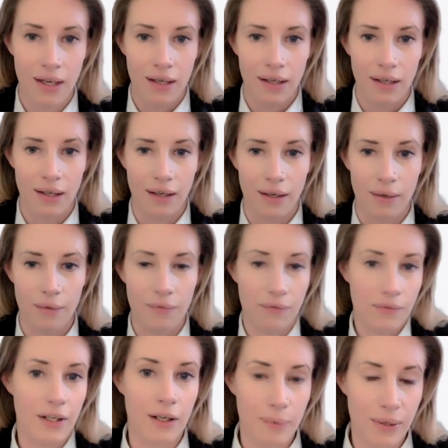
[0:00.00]

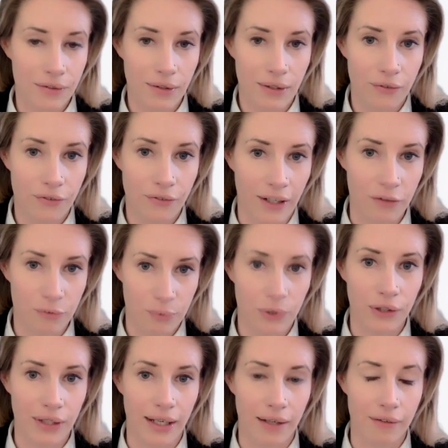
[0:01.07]
There are basically five
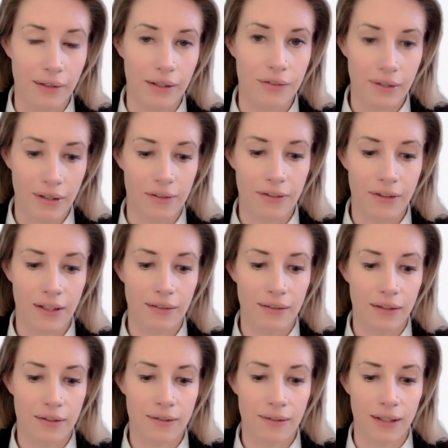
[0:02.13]
broad areas, I think,
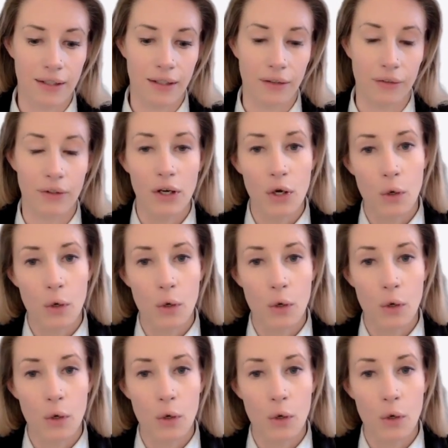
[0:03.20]
that stand out.